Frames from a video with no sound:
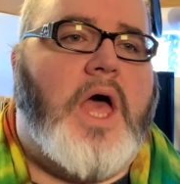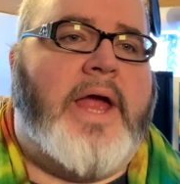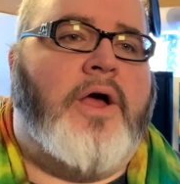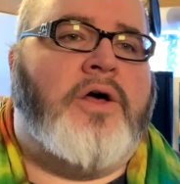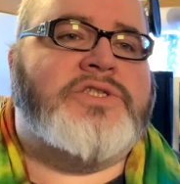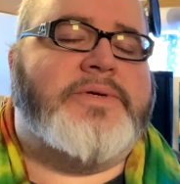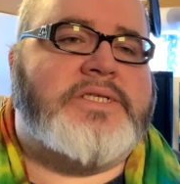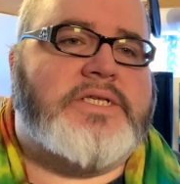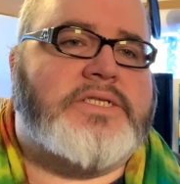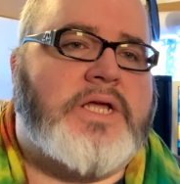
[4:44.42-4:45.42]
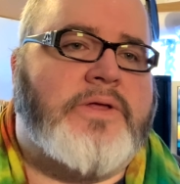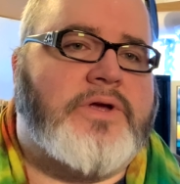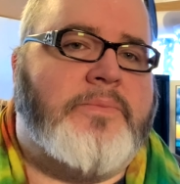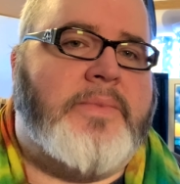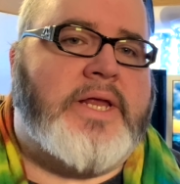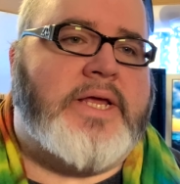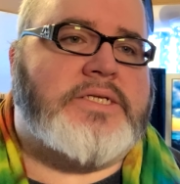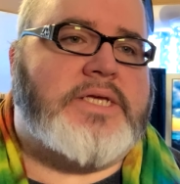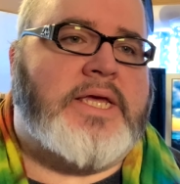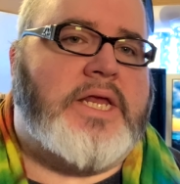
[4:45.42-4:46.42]
I also assist the other
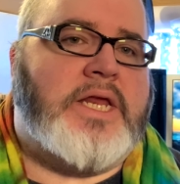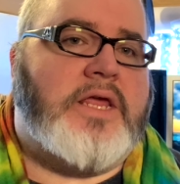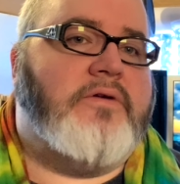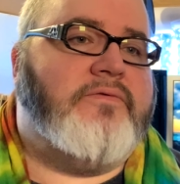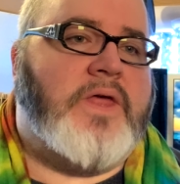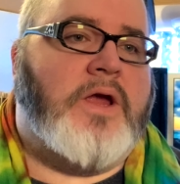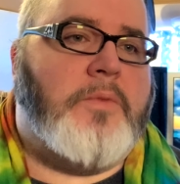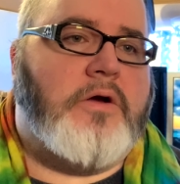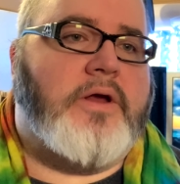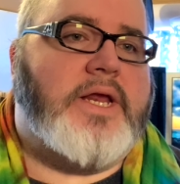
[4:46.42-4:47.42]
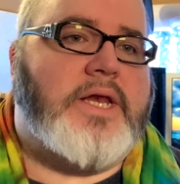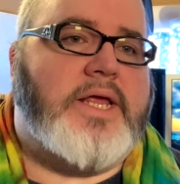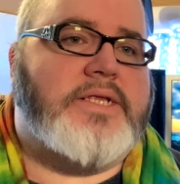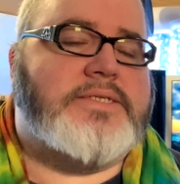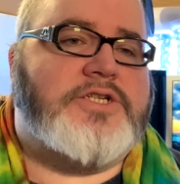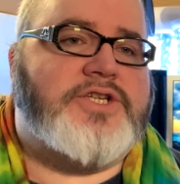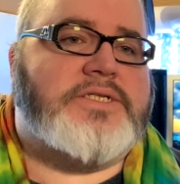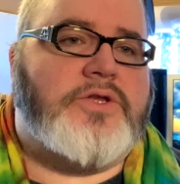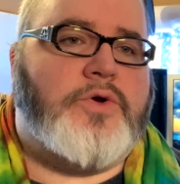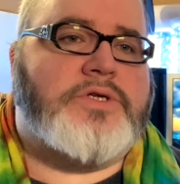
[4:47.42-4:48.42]
committees in any of their marketing needs, such
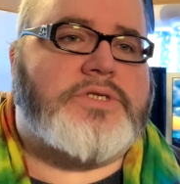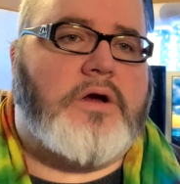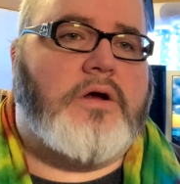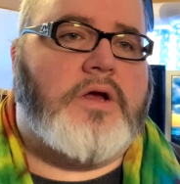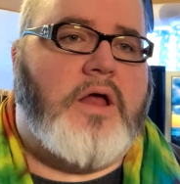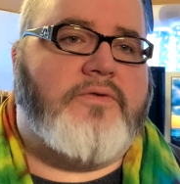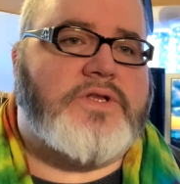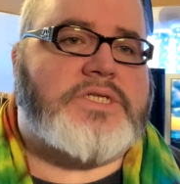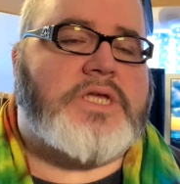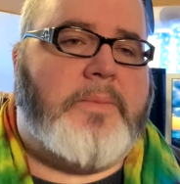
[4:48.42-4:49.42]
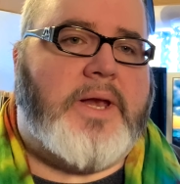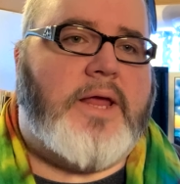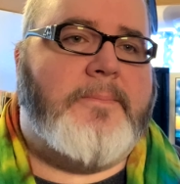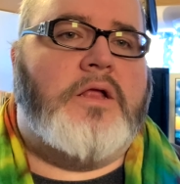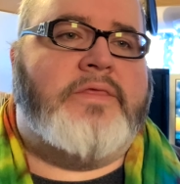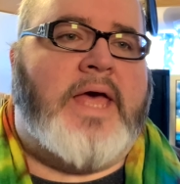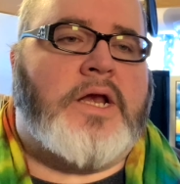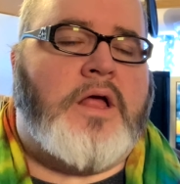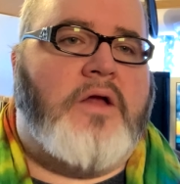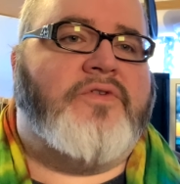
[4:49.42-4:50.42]
as the North Star Conference Committee.
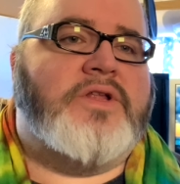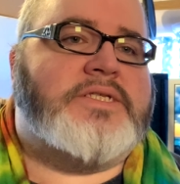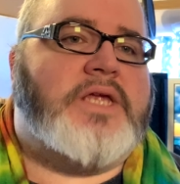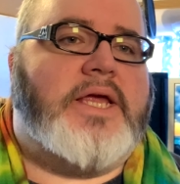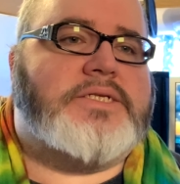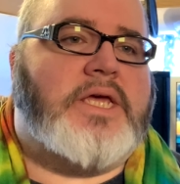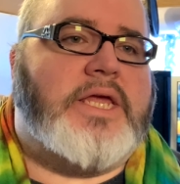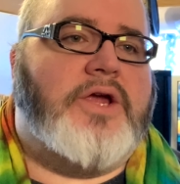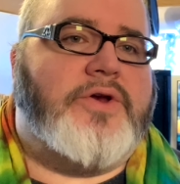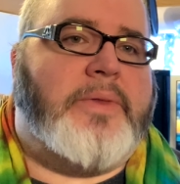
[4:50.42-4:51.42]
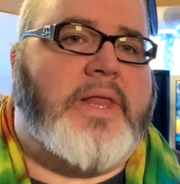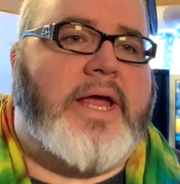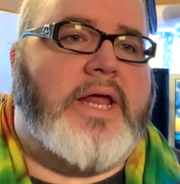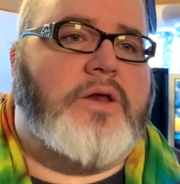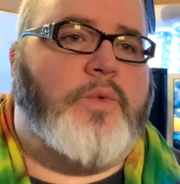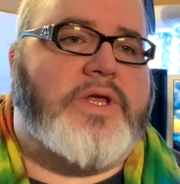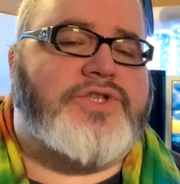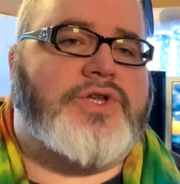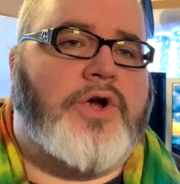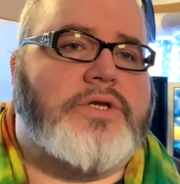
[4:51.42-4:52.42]
That conference takes a year to plan, and we
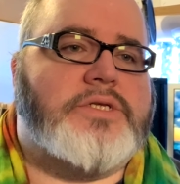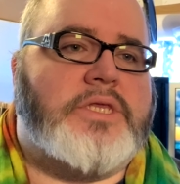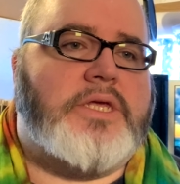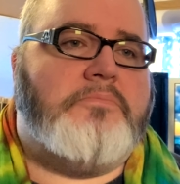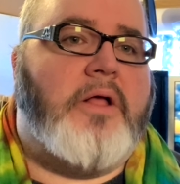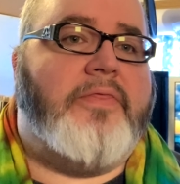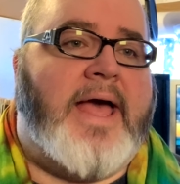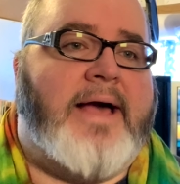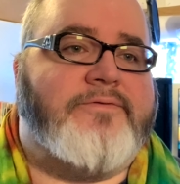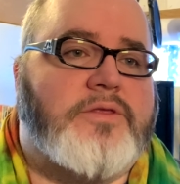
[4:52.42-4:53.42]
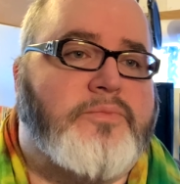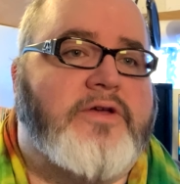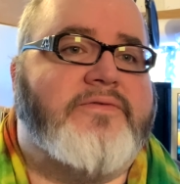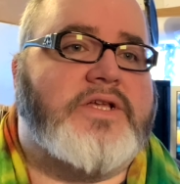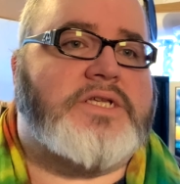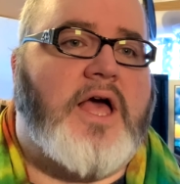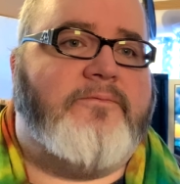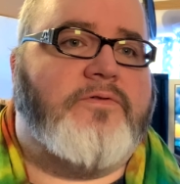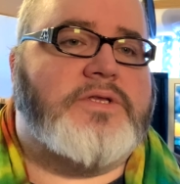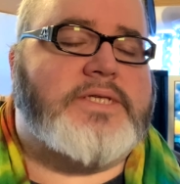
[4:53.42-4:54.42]
start the month after the previous
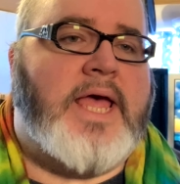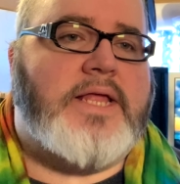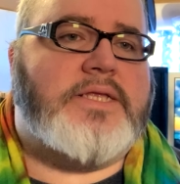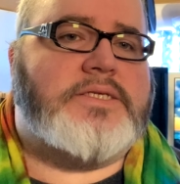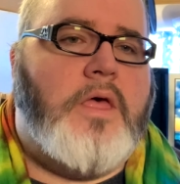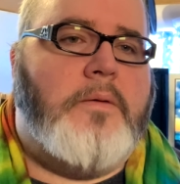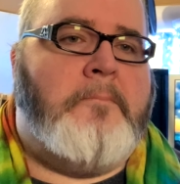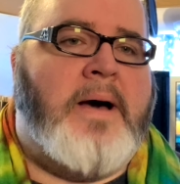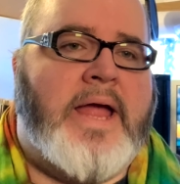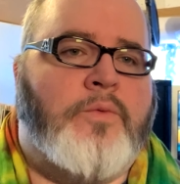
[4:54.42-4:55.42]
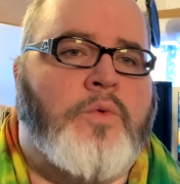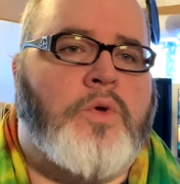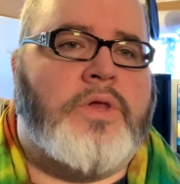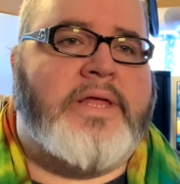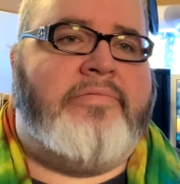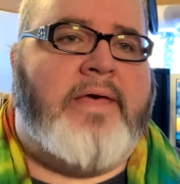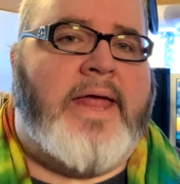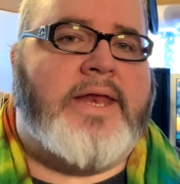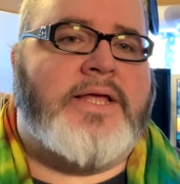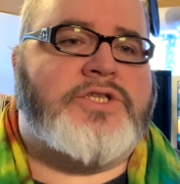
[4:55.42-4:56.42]
conference ends. My role in
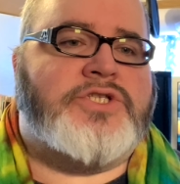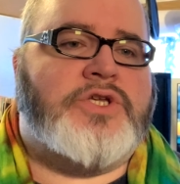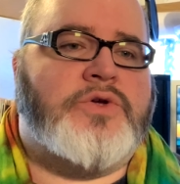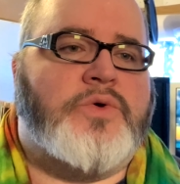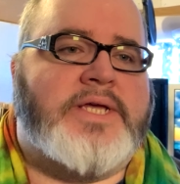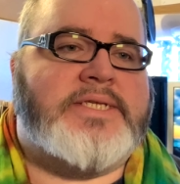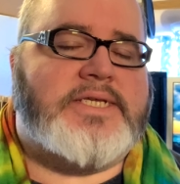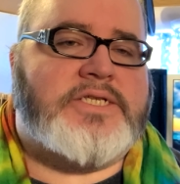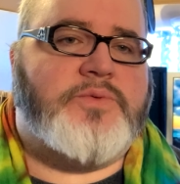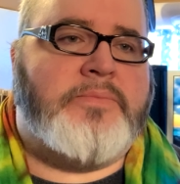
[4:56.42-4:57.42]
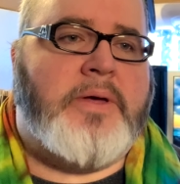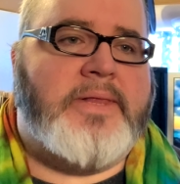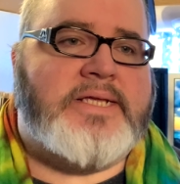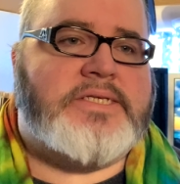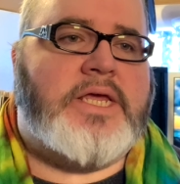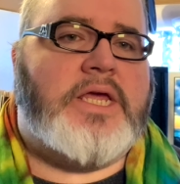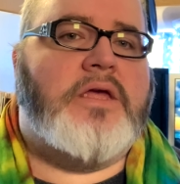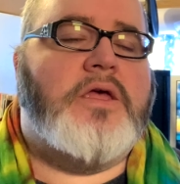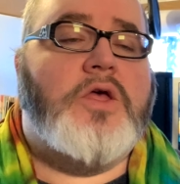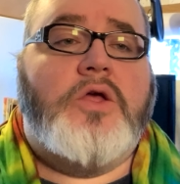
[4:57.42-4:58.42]
that is to assist with publicity,
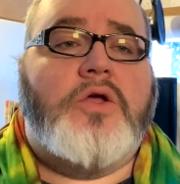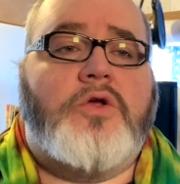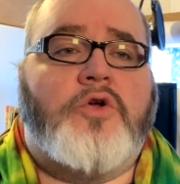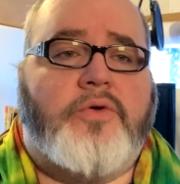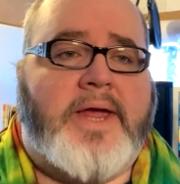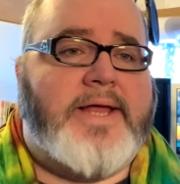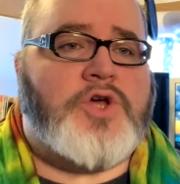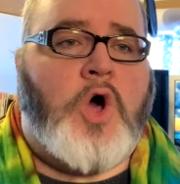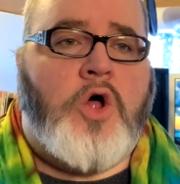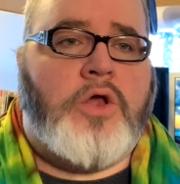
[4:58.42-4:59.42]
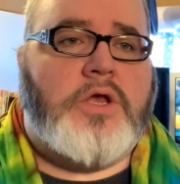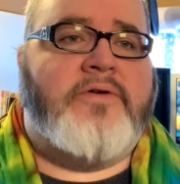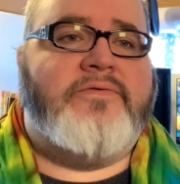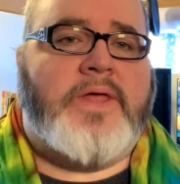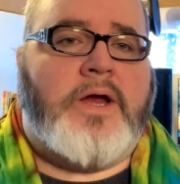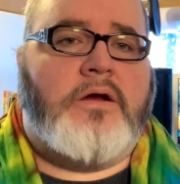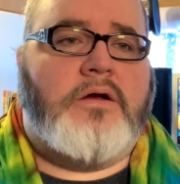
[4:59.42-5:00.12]
create all of their